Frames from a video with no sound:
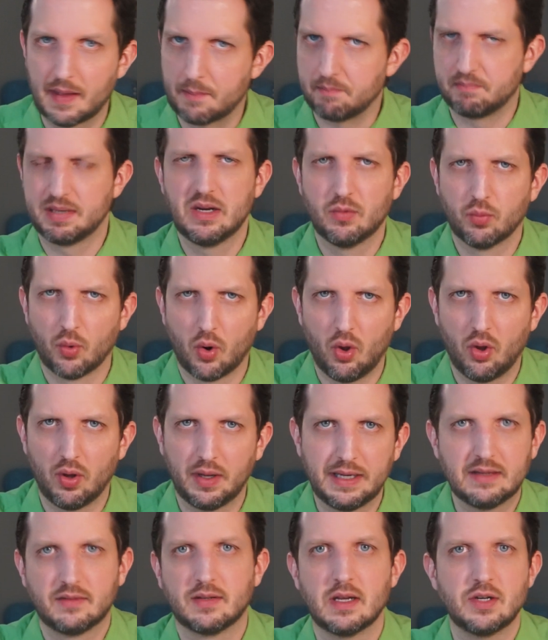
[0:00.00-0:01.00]
that B-roll
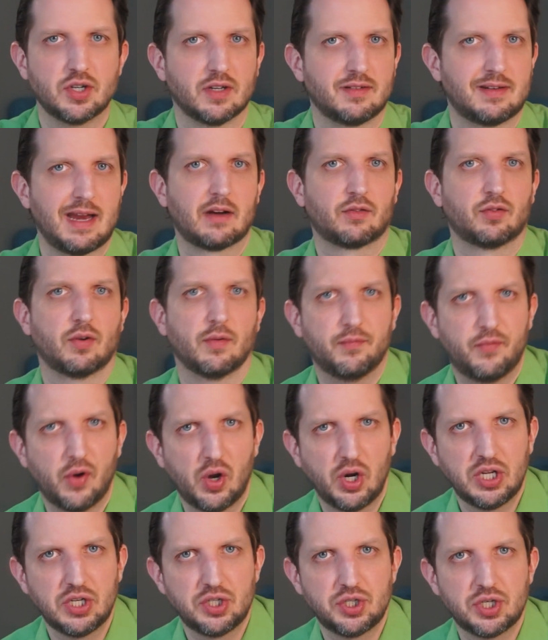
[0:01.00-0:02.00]
isn't just extra
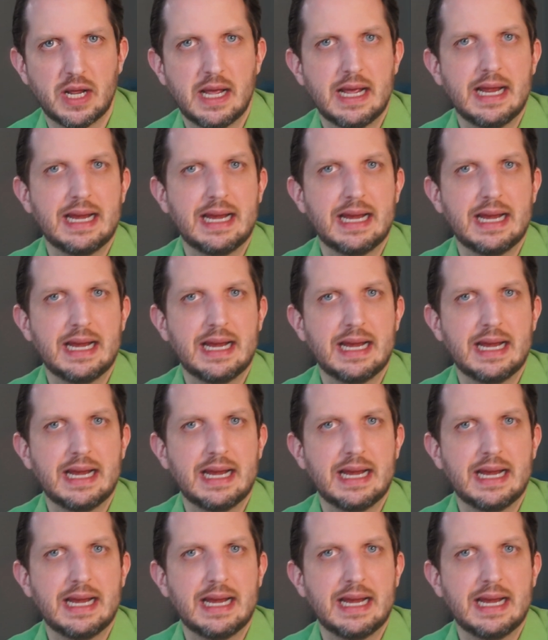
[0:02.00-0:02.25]
footage,